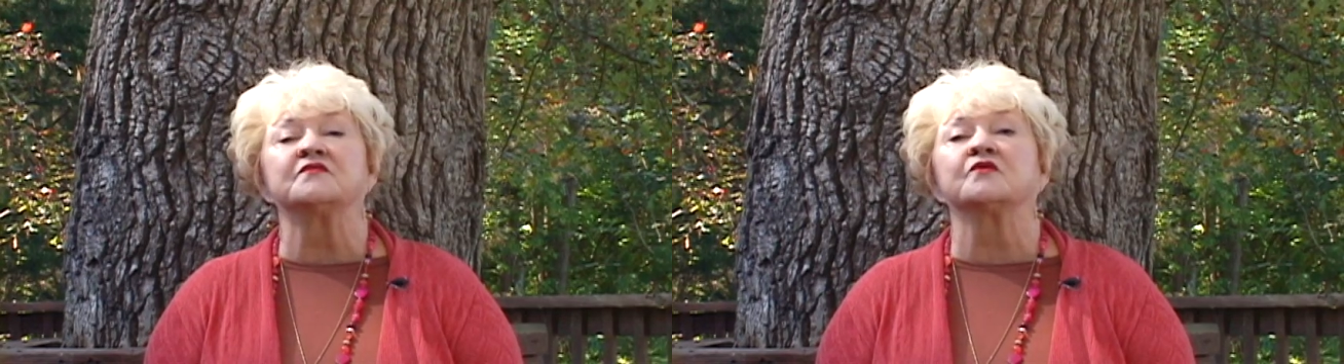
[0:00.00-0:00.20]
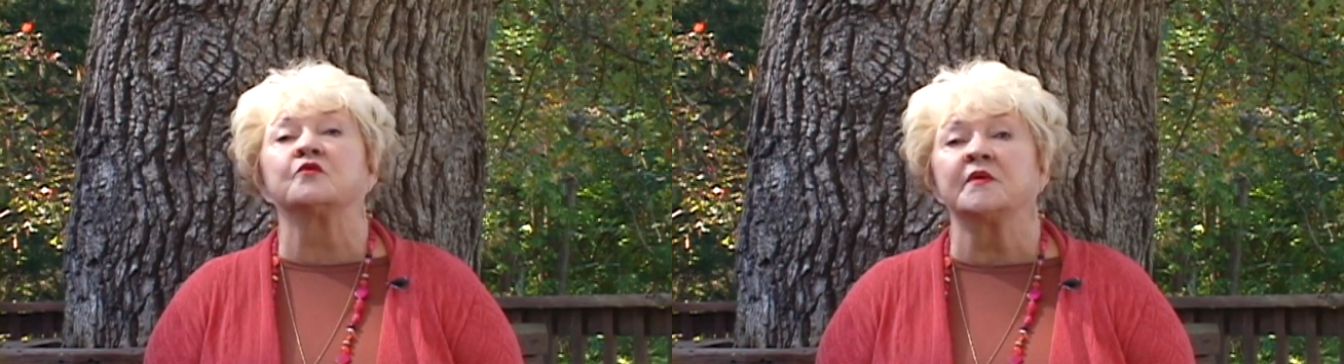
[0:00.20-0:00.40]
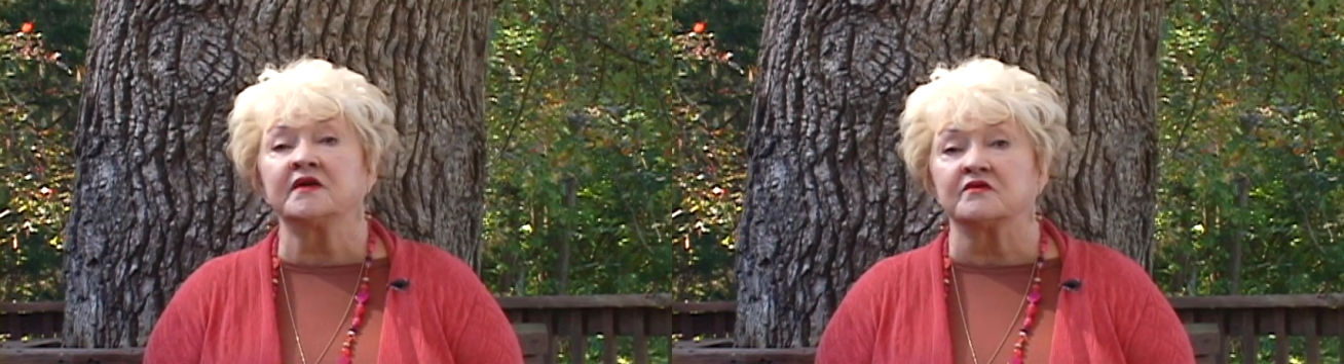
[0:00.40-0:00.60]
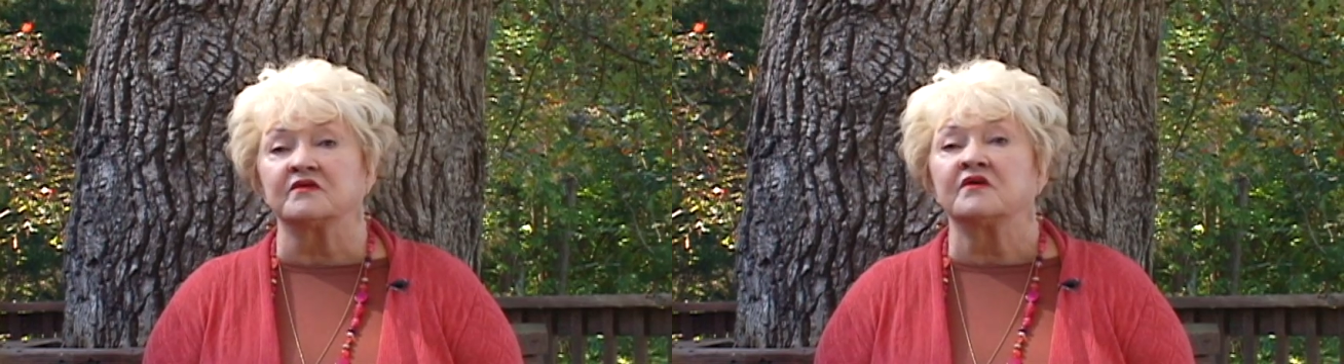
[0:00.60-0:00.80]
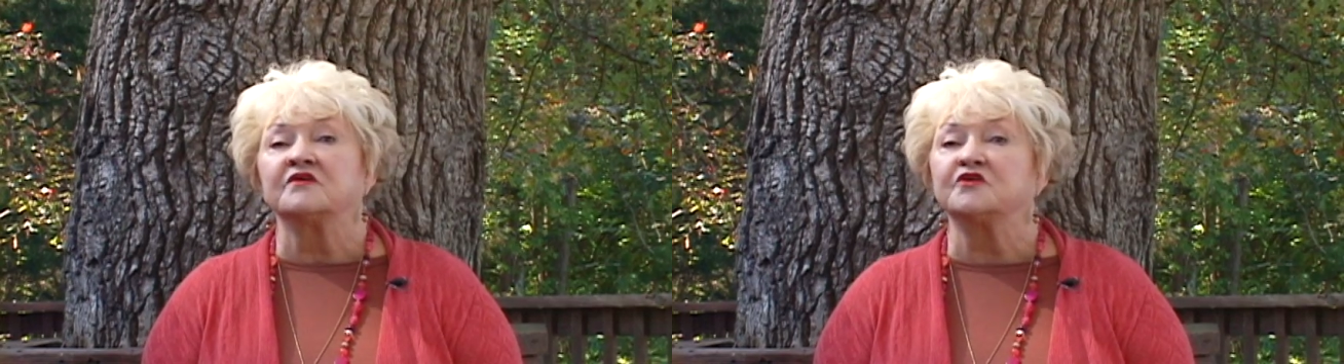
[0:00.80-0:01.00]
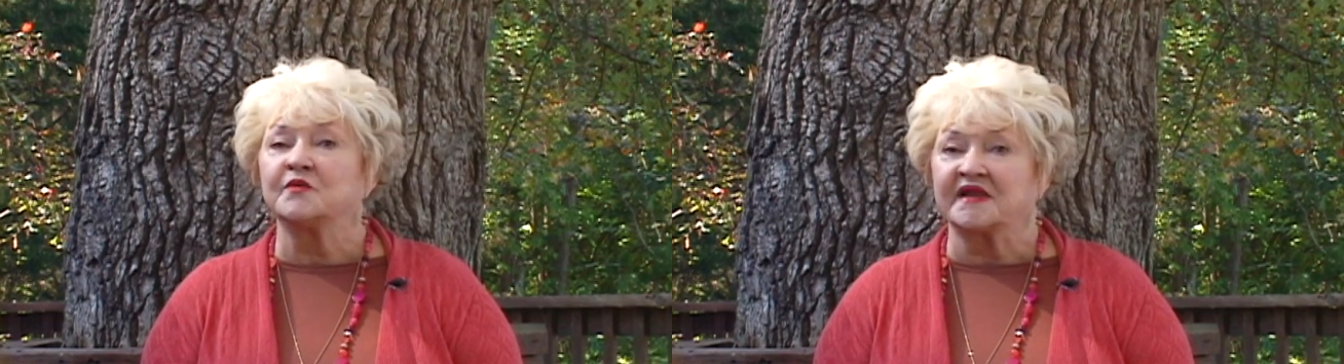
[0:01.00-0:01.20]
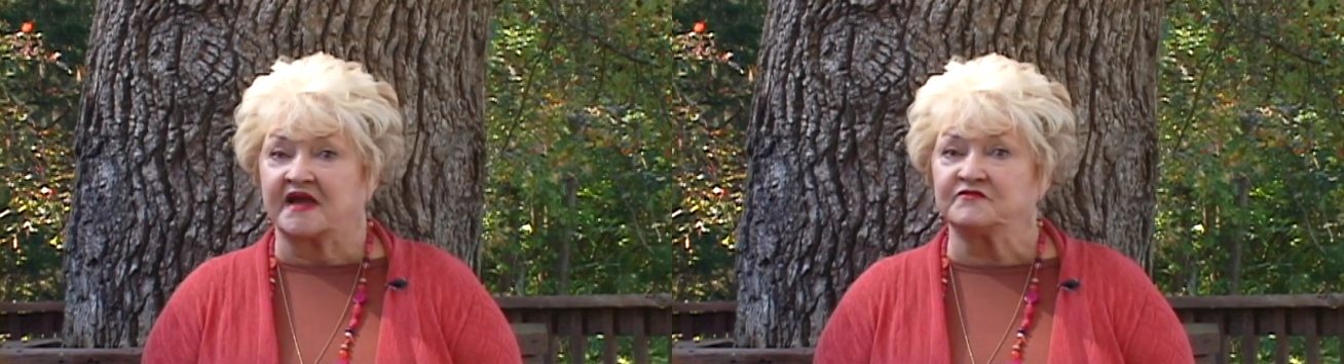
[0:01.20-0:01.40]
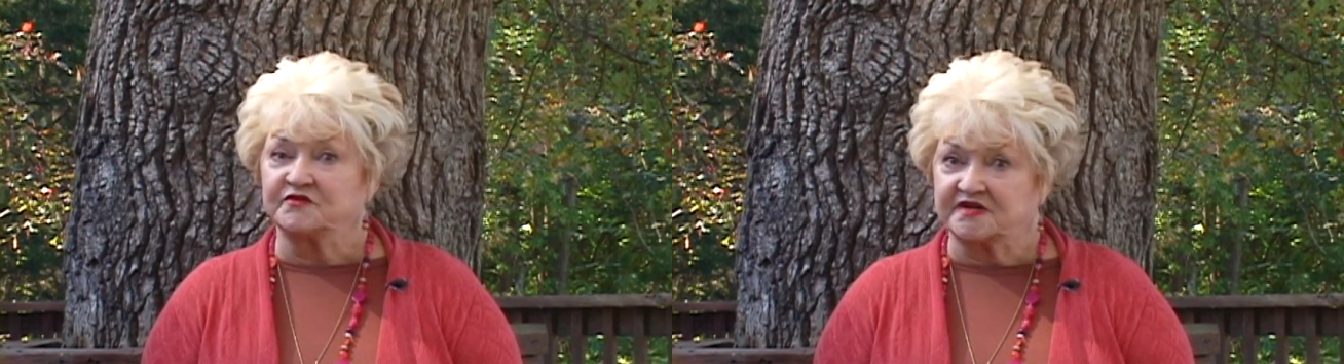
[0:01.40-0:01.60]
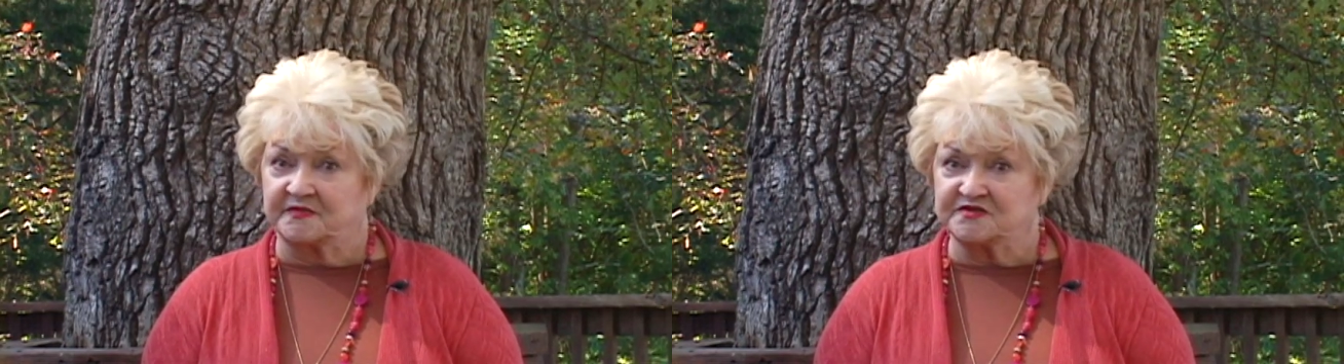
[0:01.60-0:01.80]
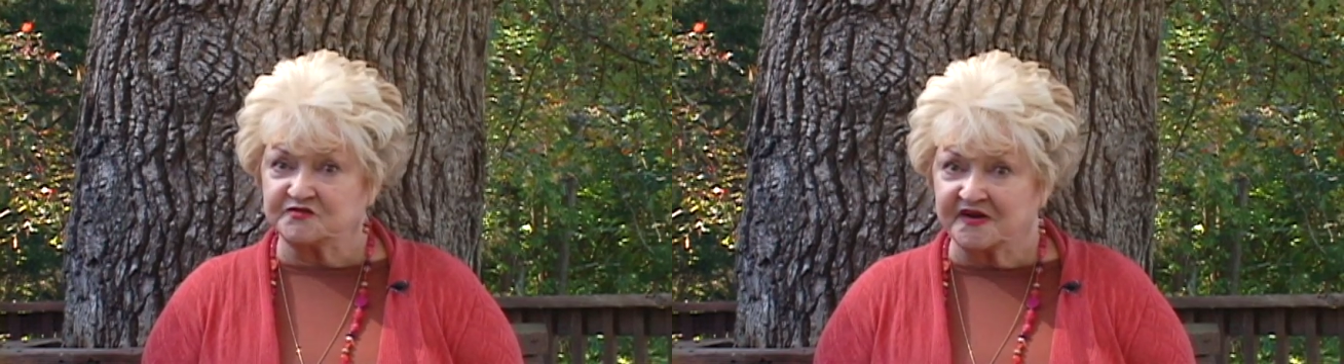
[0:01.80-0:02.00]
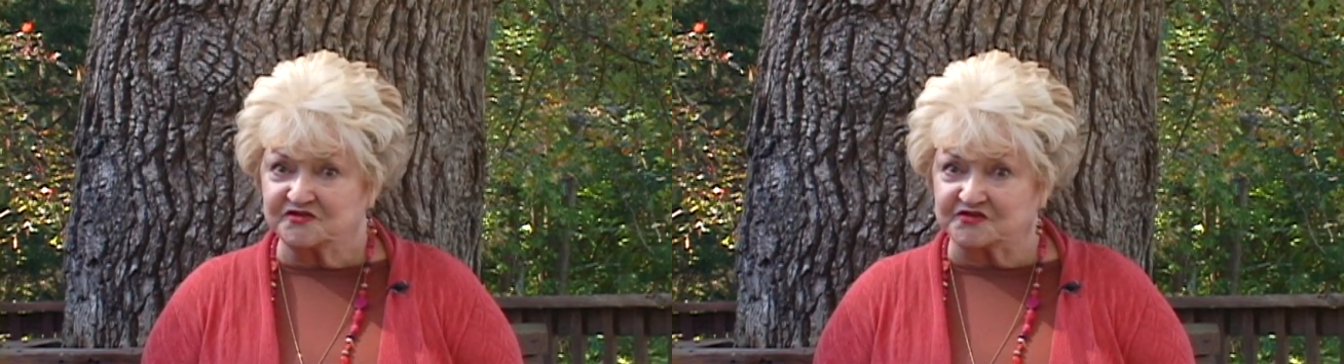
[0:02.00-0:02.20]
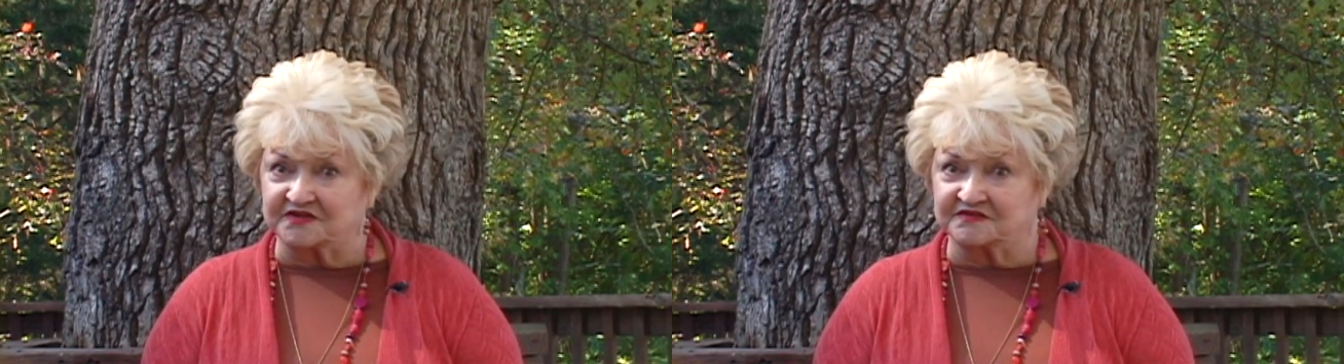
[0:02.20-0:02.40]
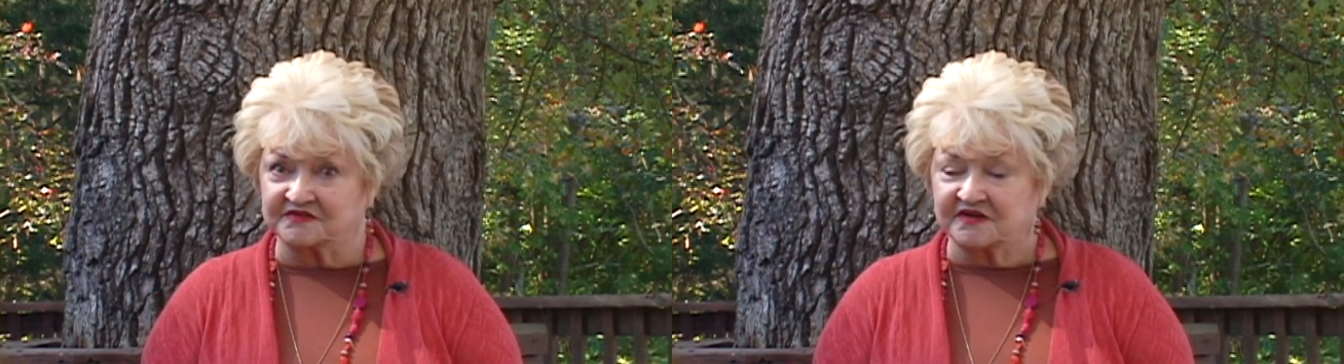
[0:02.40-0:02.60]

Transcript: the quicker you will have your demonstration.